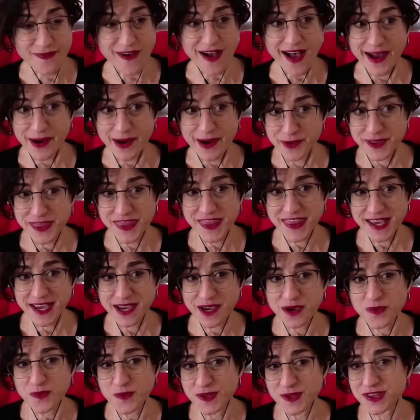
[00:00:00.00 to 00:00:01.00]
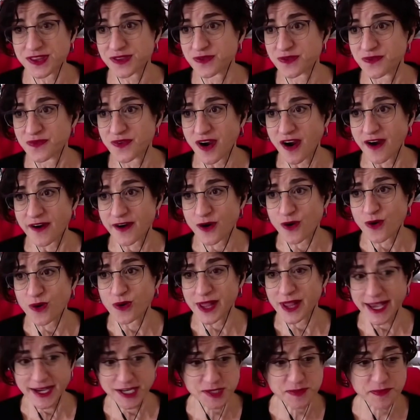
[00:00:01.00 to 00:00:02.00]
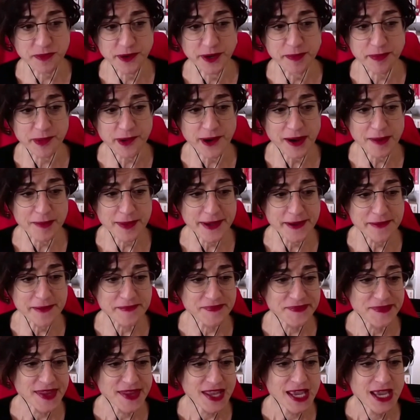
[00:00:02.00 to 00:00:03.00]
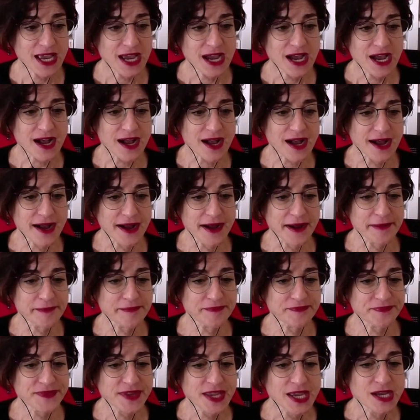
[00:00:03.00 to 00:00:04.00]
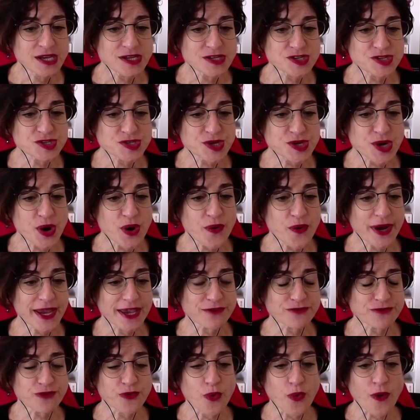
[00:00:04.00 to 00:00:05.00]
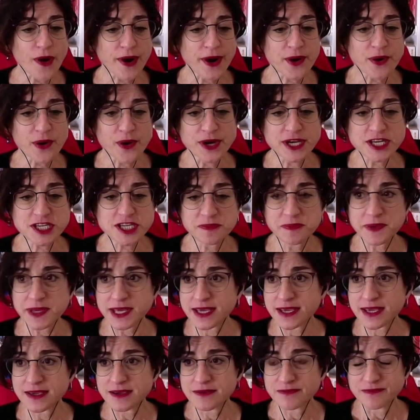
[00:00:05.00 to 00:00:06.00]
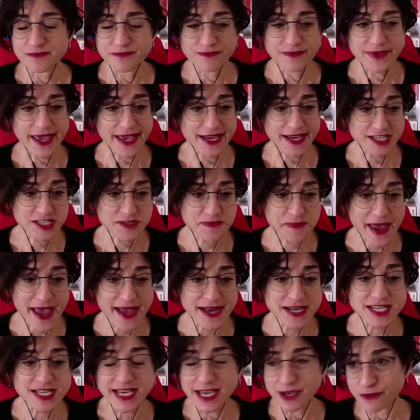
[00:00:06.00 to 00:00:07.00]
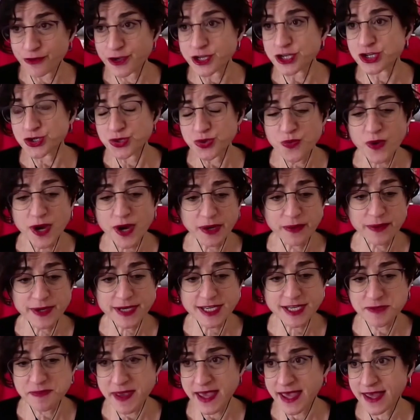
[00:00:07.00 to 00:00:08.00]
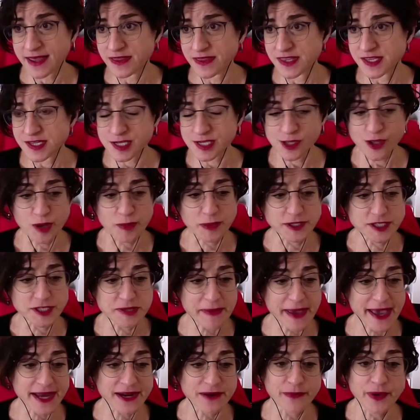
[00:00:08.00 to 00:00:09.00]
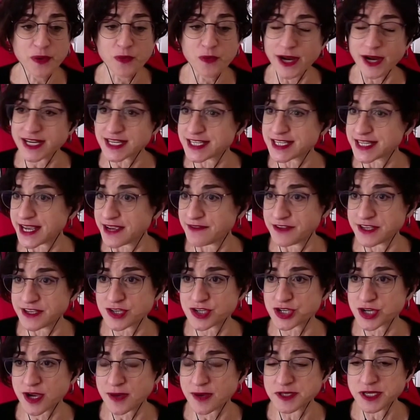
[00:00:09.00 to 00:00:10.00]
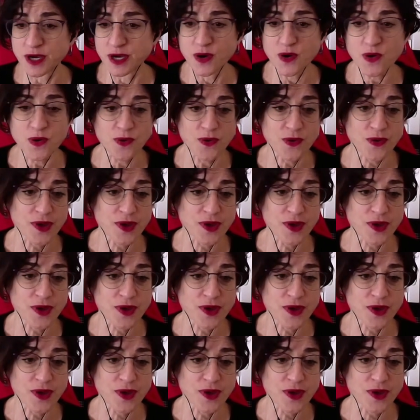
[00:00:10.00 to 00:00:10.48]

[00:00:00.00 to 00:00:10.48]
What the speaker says: I would think, with our coal export problem. So if we're going to be expanding, if we do want to expand this global demand, we want to save these jobs in coal